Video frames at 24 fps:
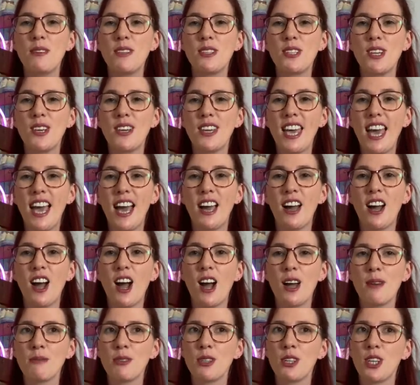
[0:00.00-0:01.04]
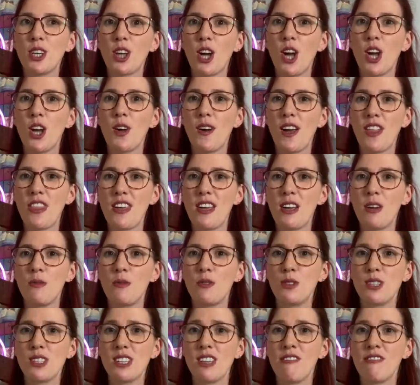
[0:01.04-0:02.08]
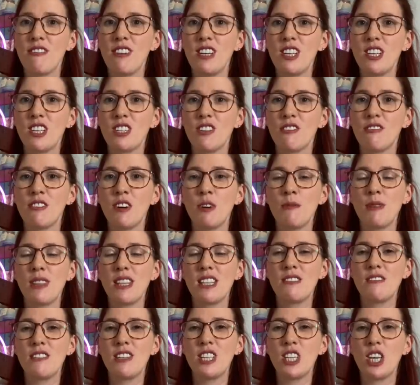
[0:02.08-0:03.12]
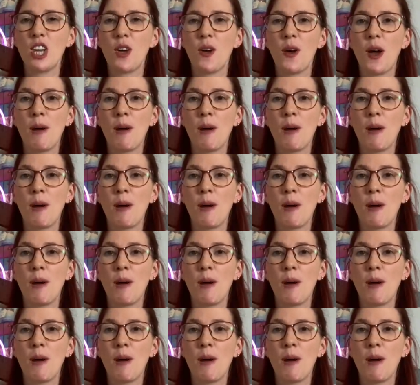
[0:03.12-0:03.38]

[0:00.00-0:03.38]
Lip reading: So yeah, I'm going to go, I think once I've finished filming this video,